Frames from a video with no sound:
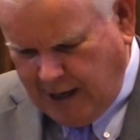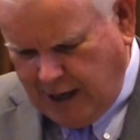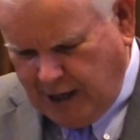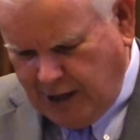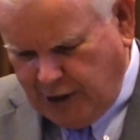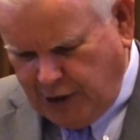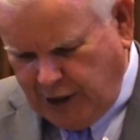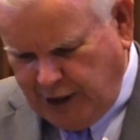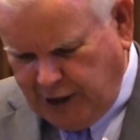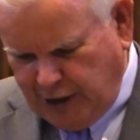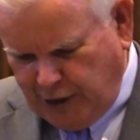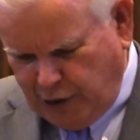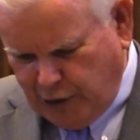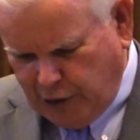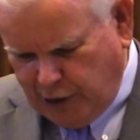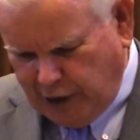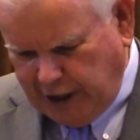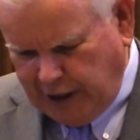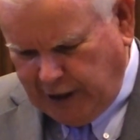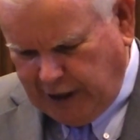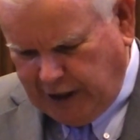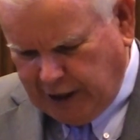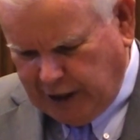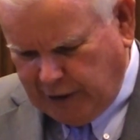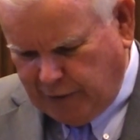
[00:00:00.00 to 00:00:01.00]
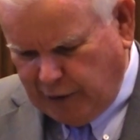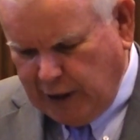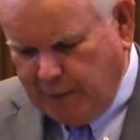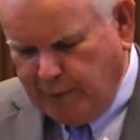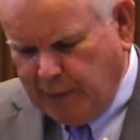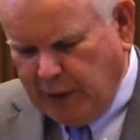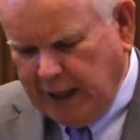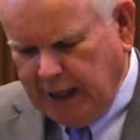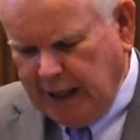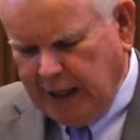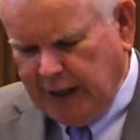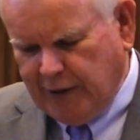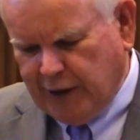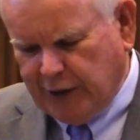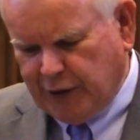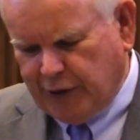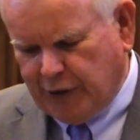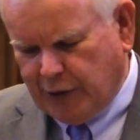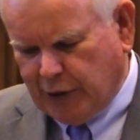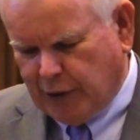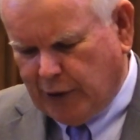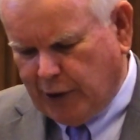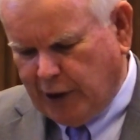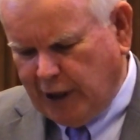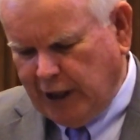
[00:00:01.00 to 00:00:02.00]
She enjoyed repeating the
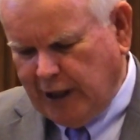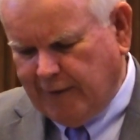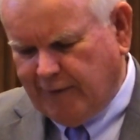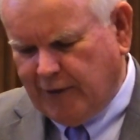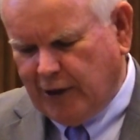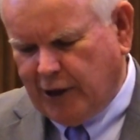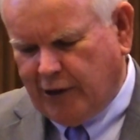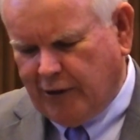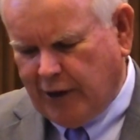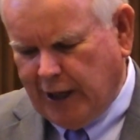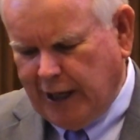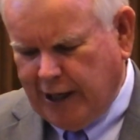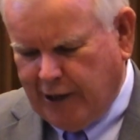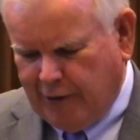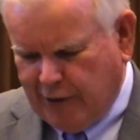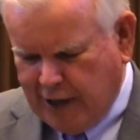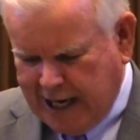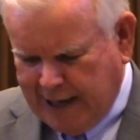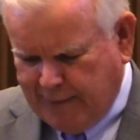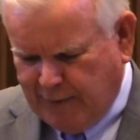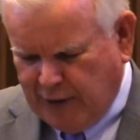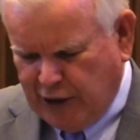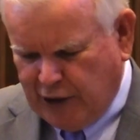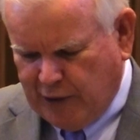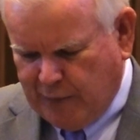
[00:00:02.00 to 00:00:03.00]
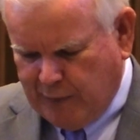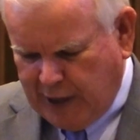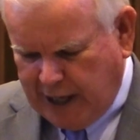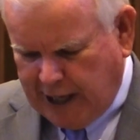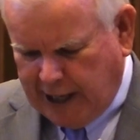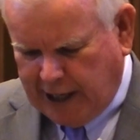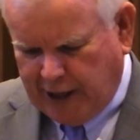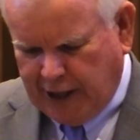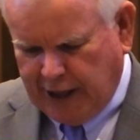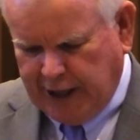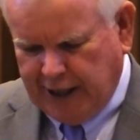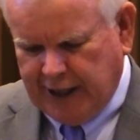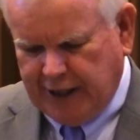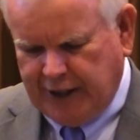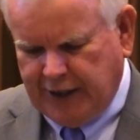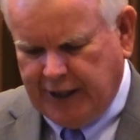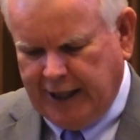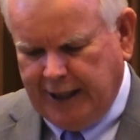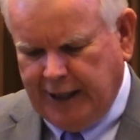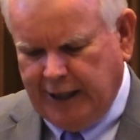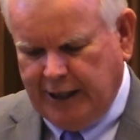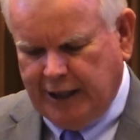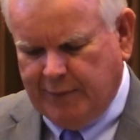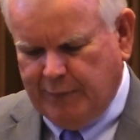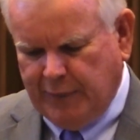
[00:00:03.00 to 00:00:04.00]
story of her great-grandmother Mary
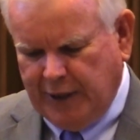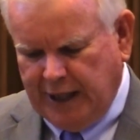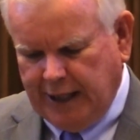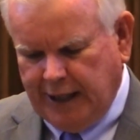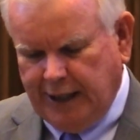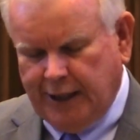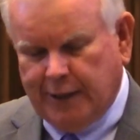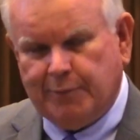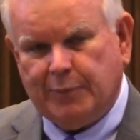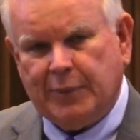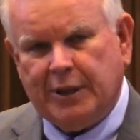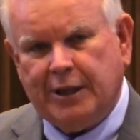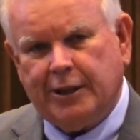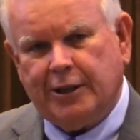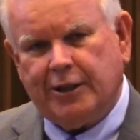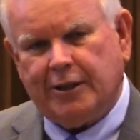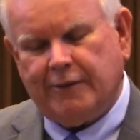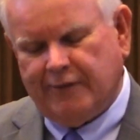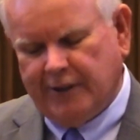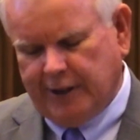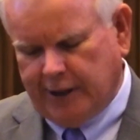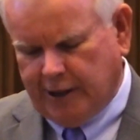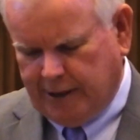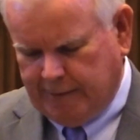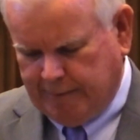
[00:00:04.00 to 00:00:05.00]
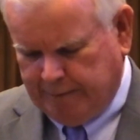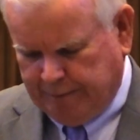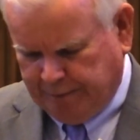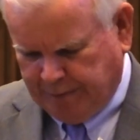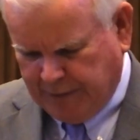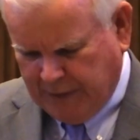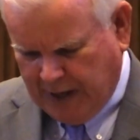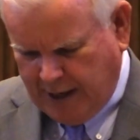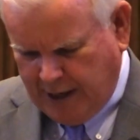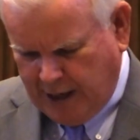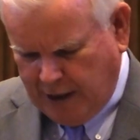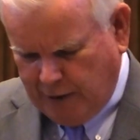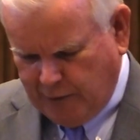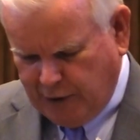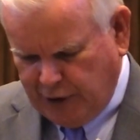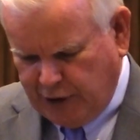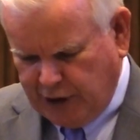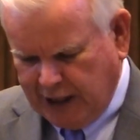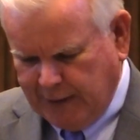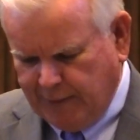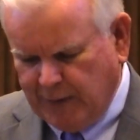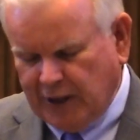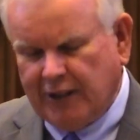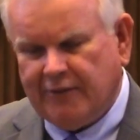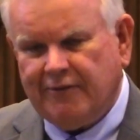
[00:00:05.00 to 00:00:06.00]
attending a meeting in Bunkerville with
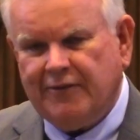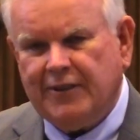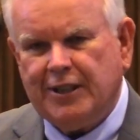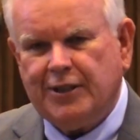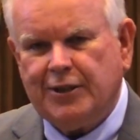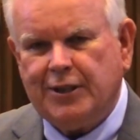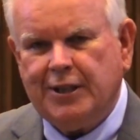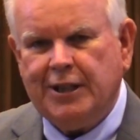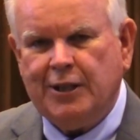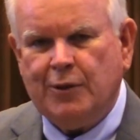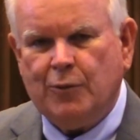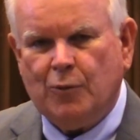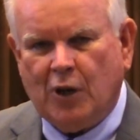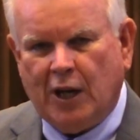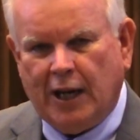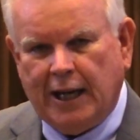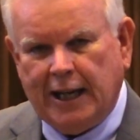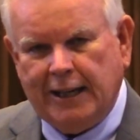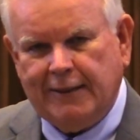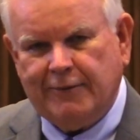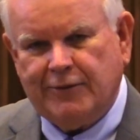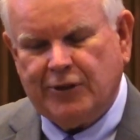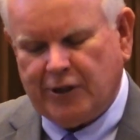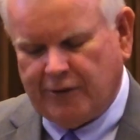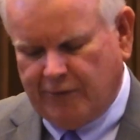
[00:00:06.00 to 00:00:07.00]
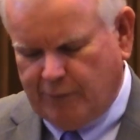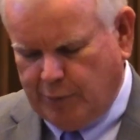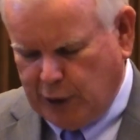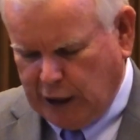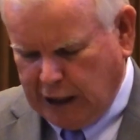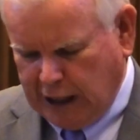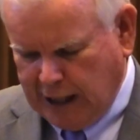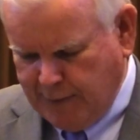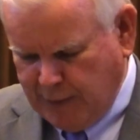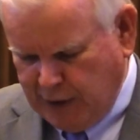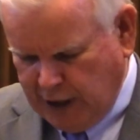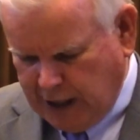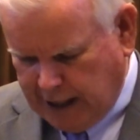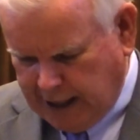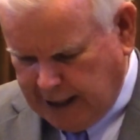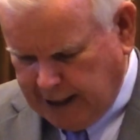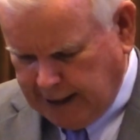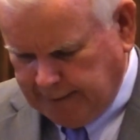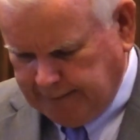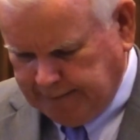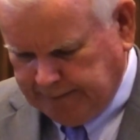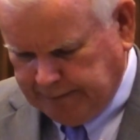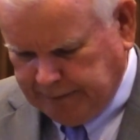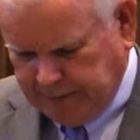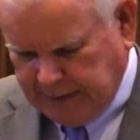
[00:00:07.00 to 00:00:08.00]
some of the visiting wives of Brigham
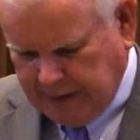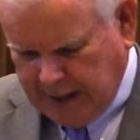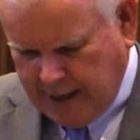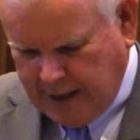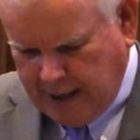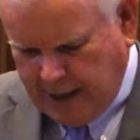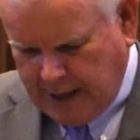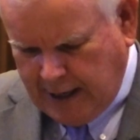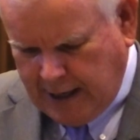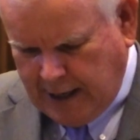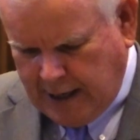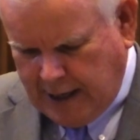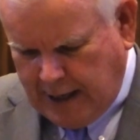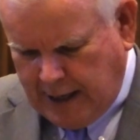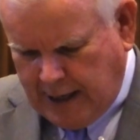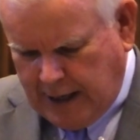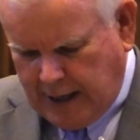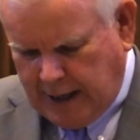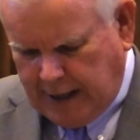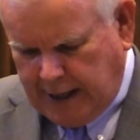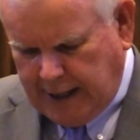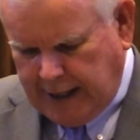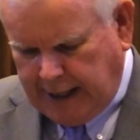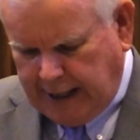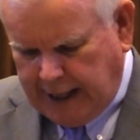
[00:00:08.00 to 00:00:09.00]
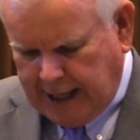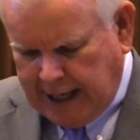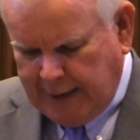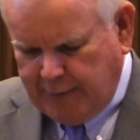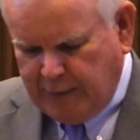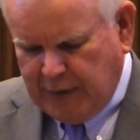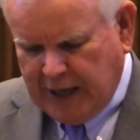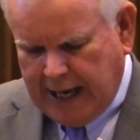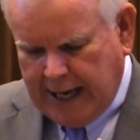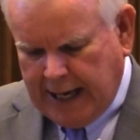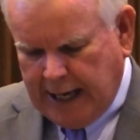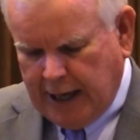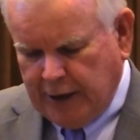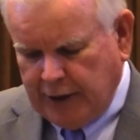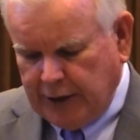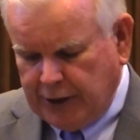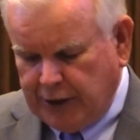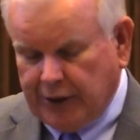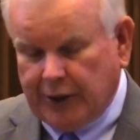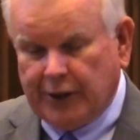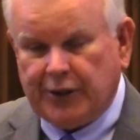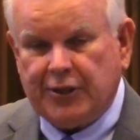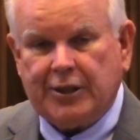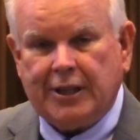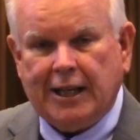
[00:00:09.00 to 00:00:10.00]
Young. They came down
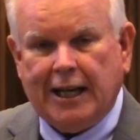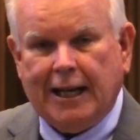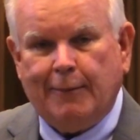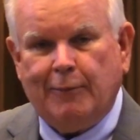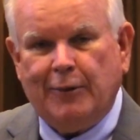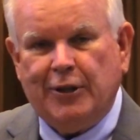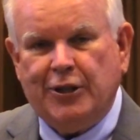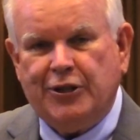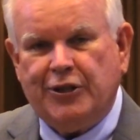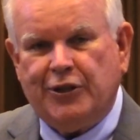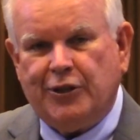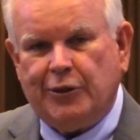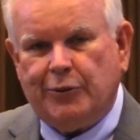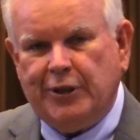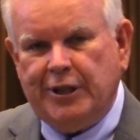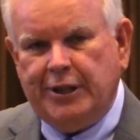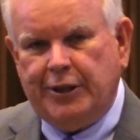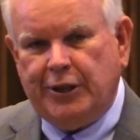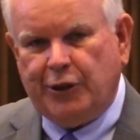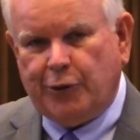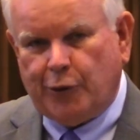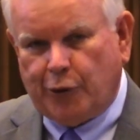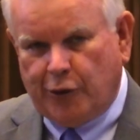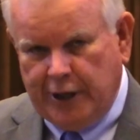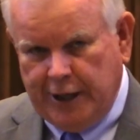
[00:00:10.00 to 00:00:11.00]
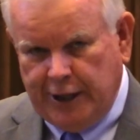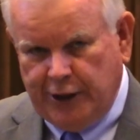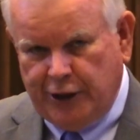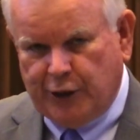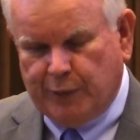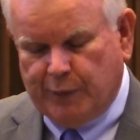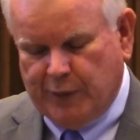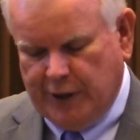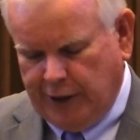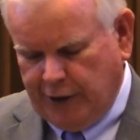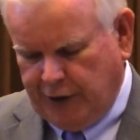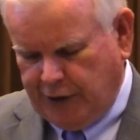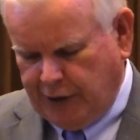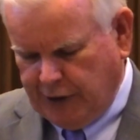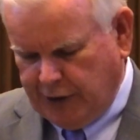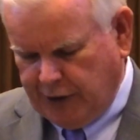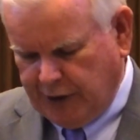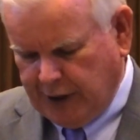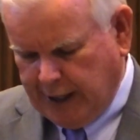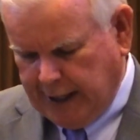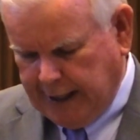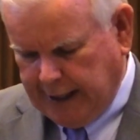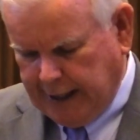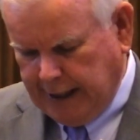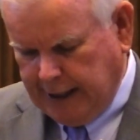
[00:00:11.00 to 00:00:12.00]
to establish the Retrenchment
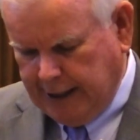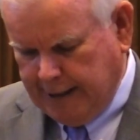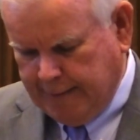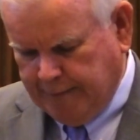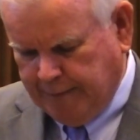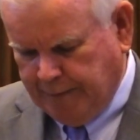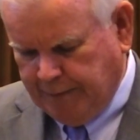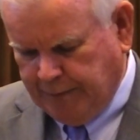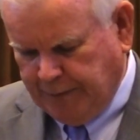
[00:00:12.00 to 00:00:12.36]
Society.